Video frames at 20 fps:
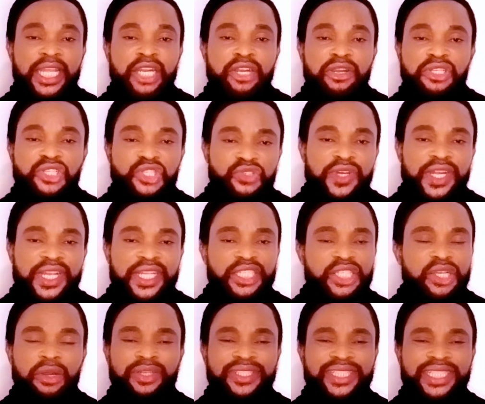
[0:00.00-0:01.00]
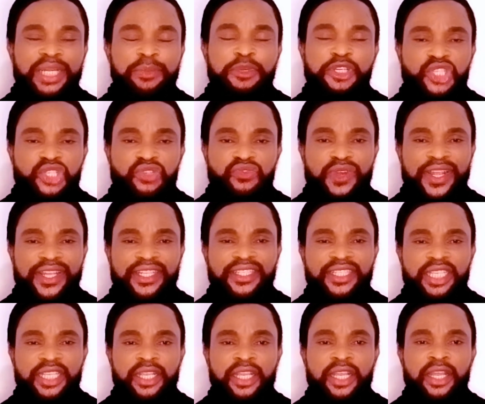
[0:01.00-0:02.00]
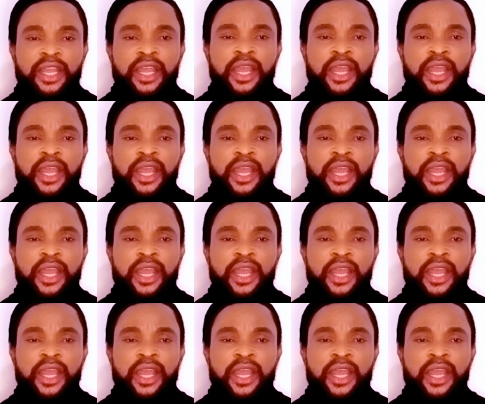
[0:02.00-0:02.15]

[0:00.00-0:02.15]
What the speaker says: illustrate or demonstrate